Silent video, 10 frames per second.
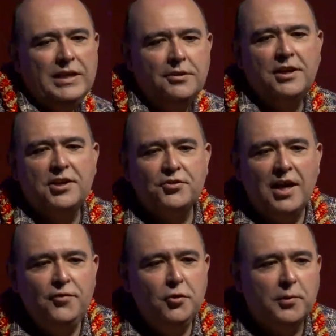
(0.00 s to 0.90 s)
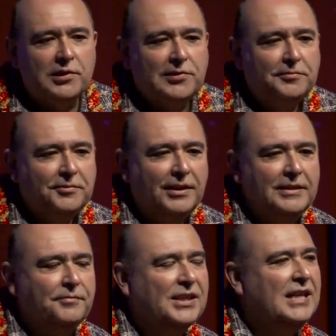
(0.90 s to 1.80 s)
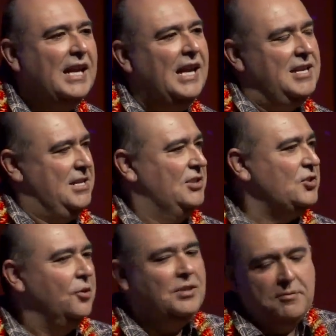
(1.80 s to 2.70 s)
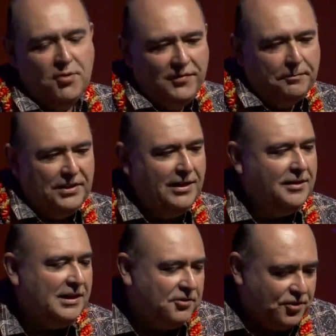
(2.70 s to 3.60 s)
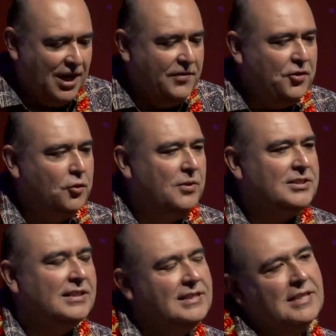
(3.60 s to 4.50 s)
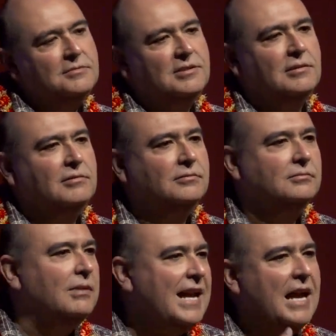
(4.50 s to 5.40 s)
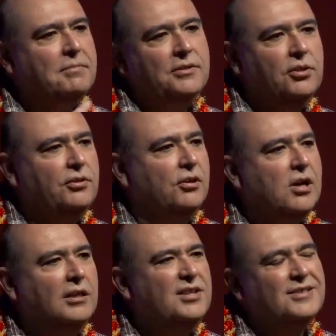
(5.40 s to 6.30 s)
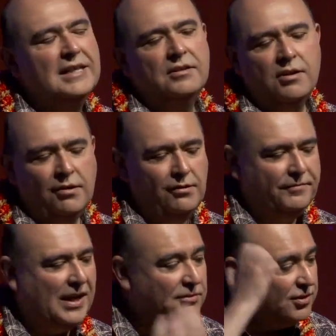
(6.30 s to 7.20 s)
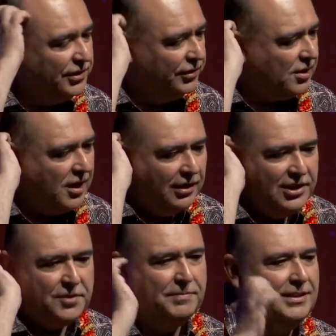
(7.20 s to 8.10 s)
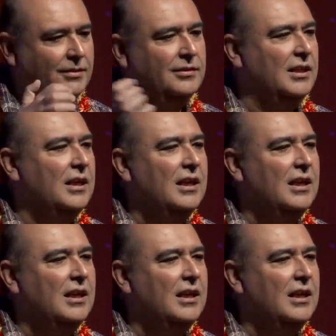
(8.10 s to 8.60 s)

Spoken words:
We are going to drive Ubers, right? So they moved up there. They were driving Ubers. And they said, so what happened? Are you going to college? He goes like, no, I was going to college, but look,